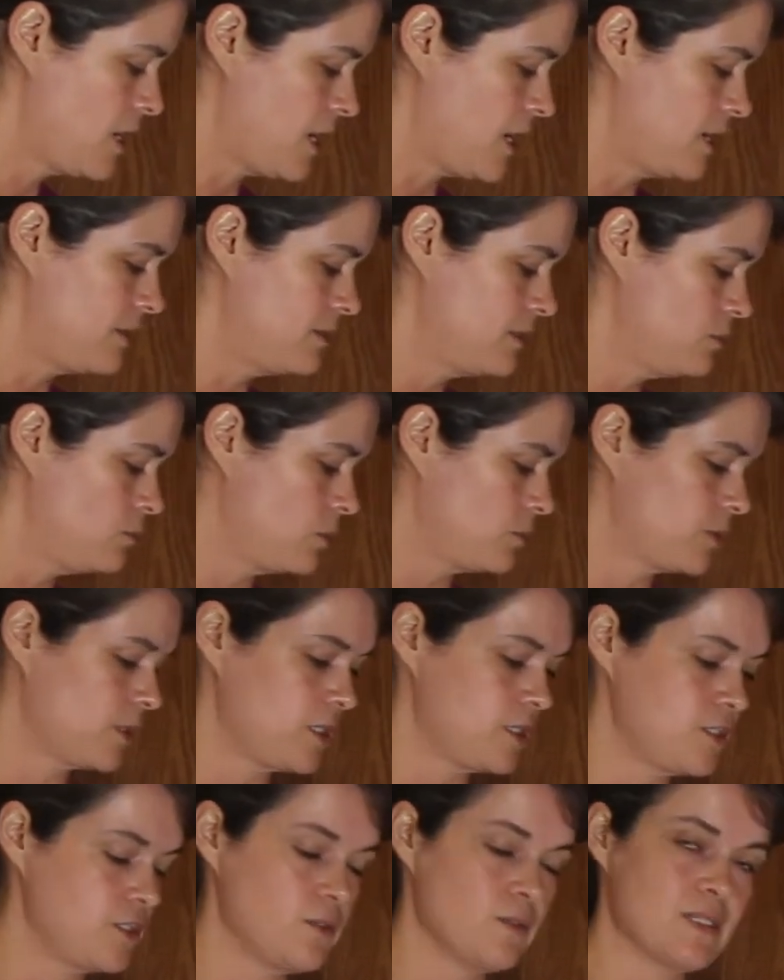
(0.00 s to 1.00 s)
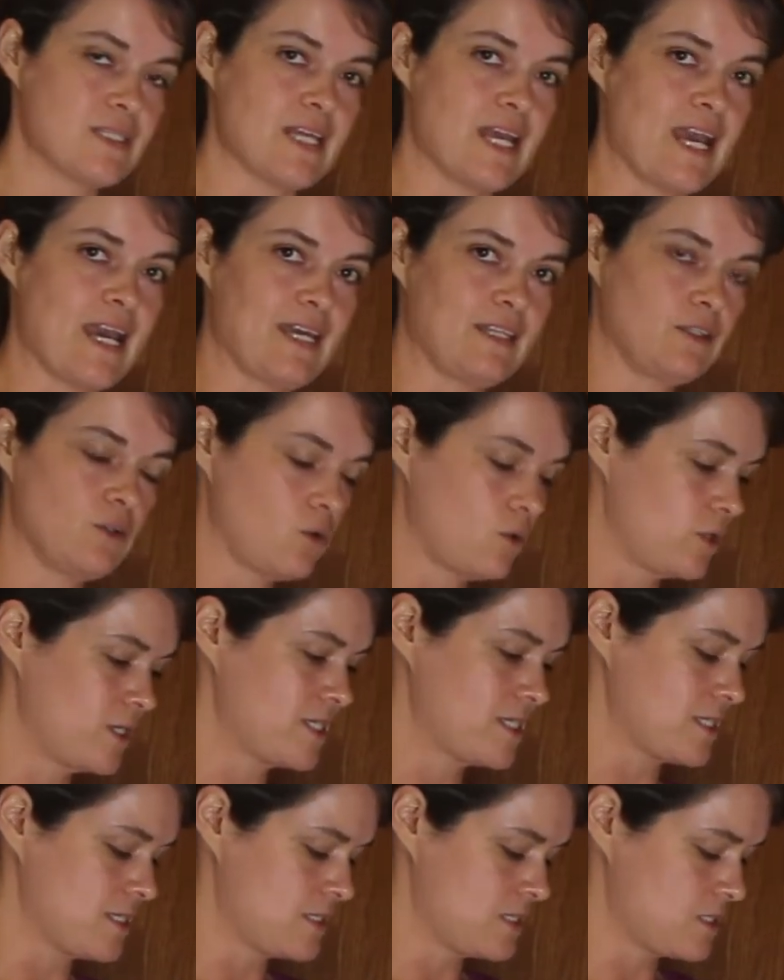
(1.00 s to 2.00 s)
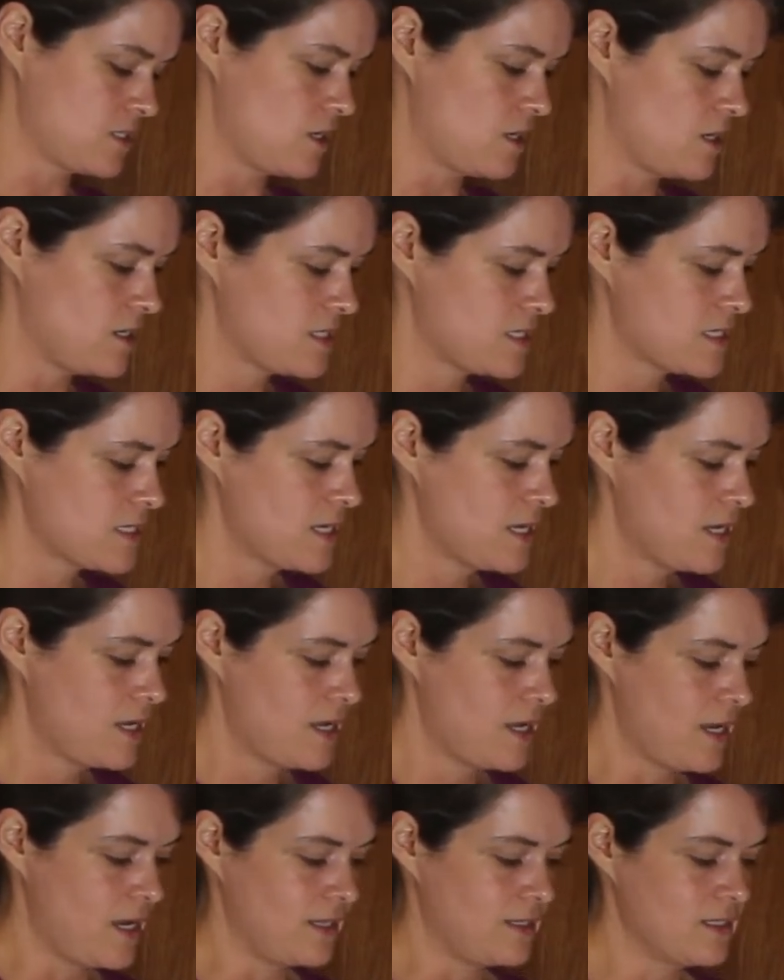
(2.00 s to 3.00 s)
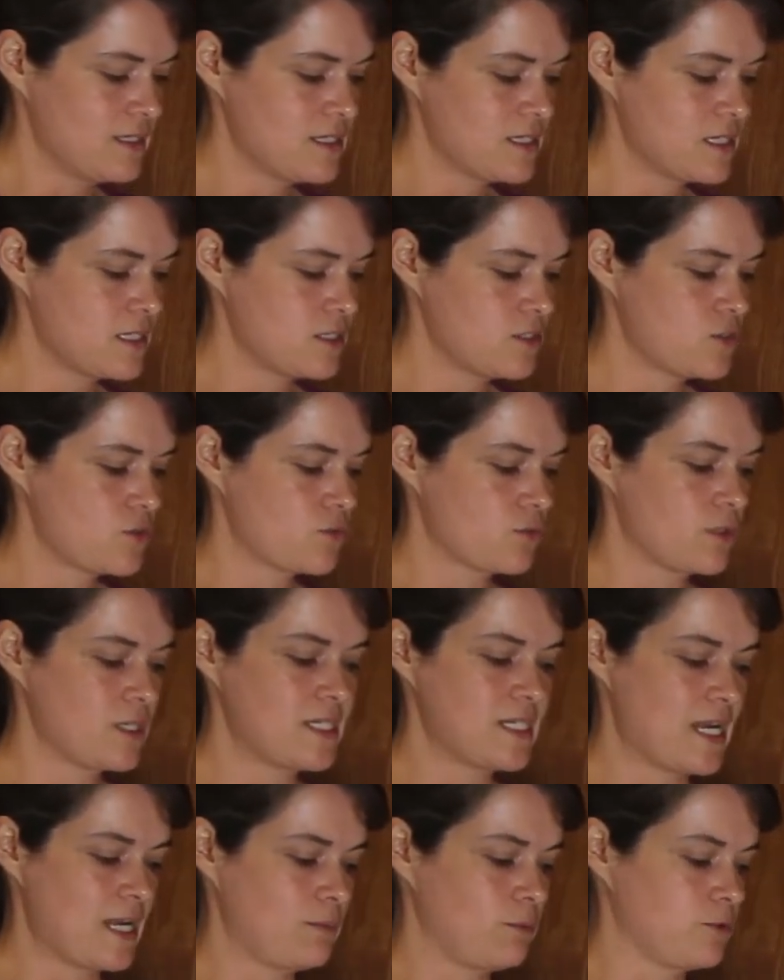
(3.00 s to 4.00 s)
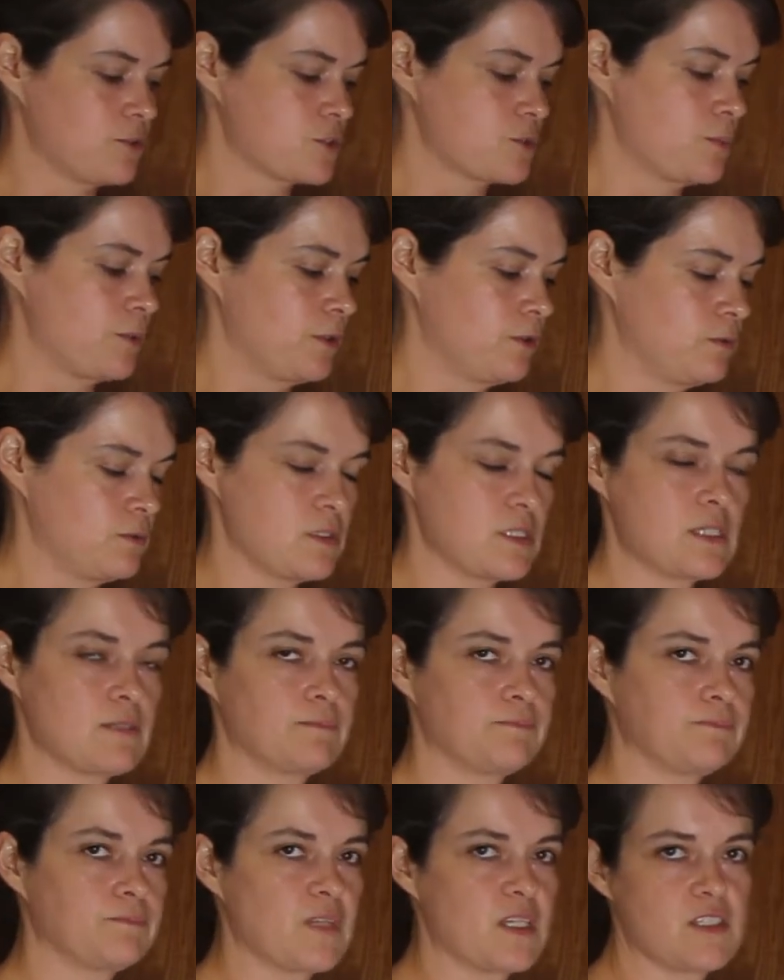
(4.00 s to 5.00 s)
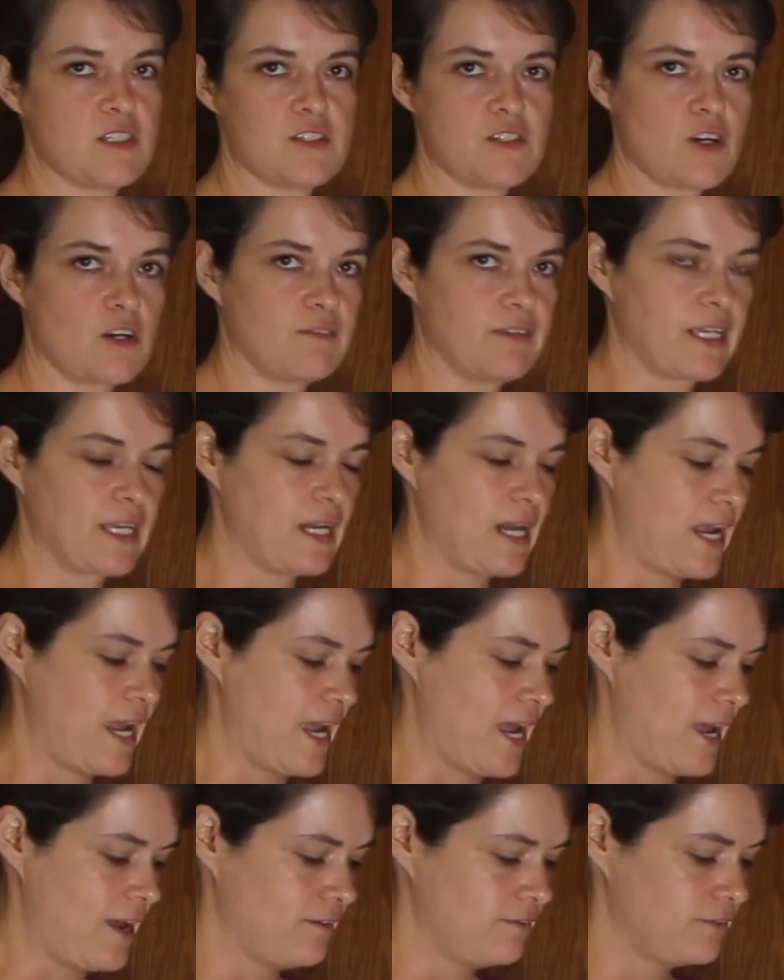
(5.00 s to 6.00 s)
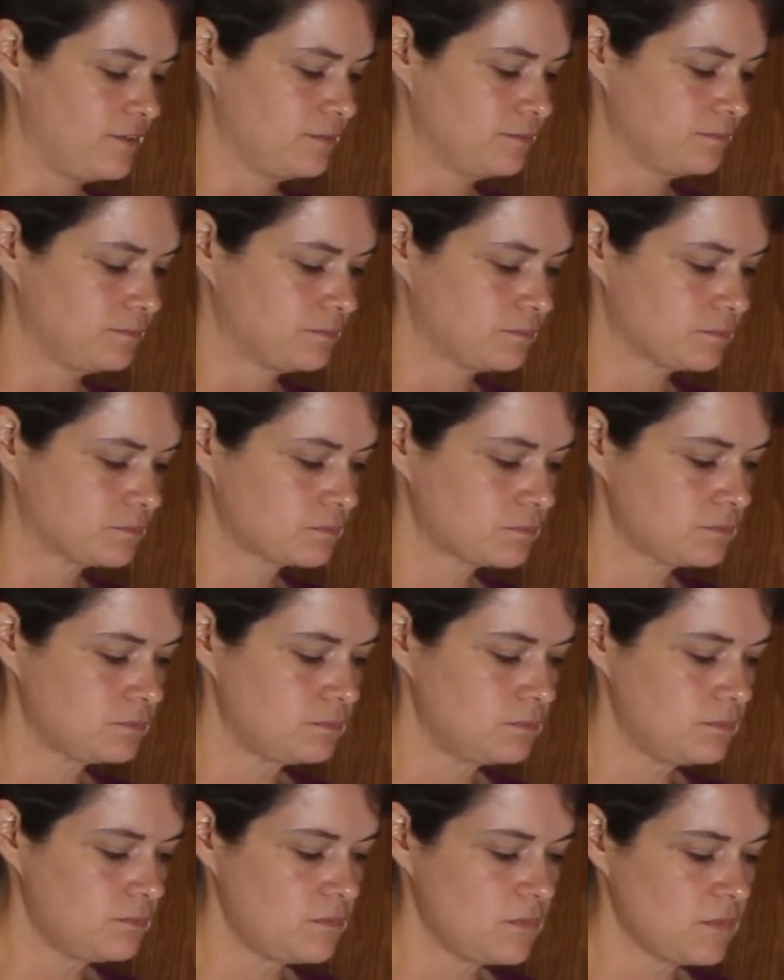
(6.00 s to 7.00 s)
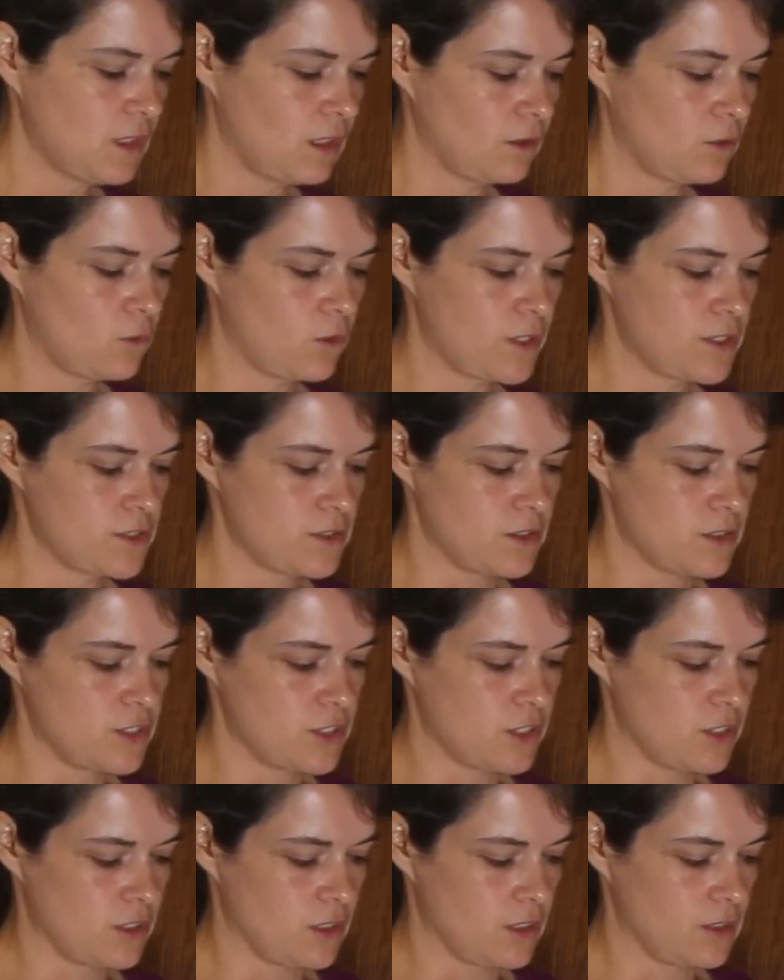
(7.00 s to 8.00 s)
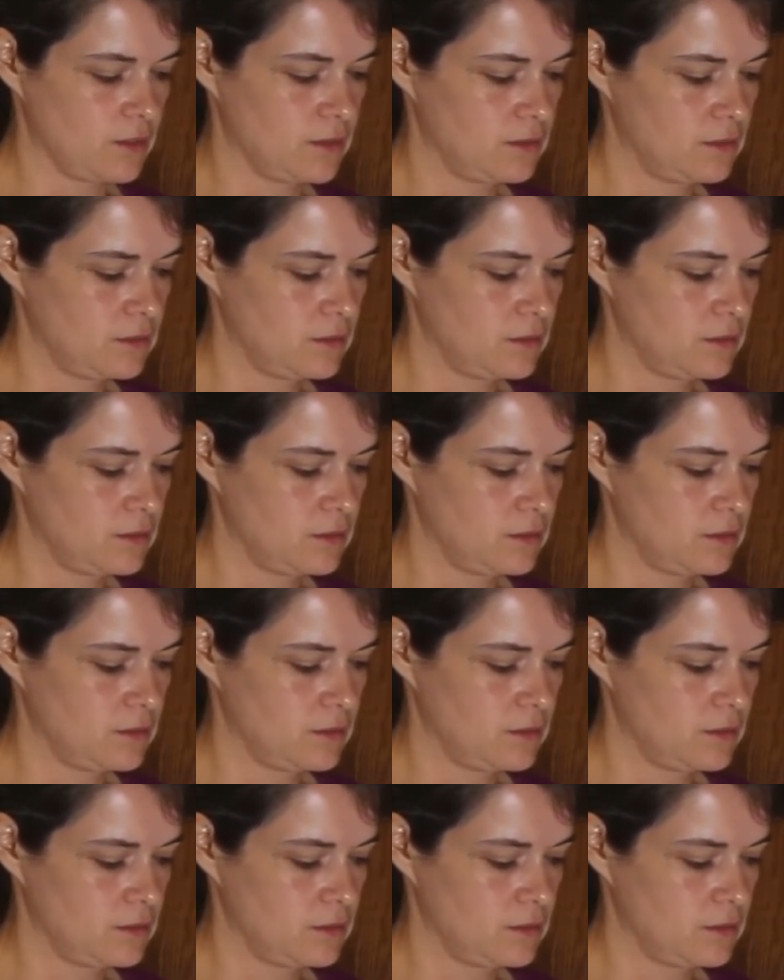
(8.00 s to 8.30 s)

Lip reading: And then what we're going to do is add the hoisin sauce, and this is 3 tablespoons. It's a serving and a half, according to the jar.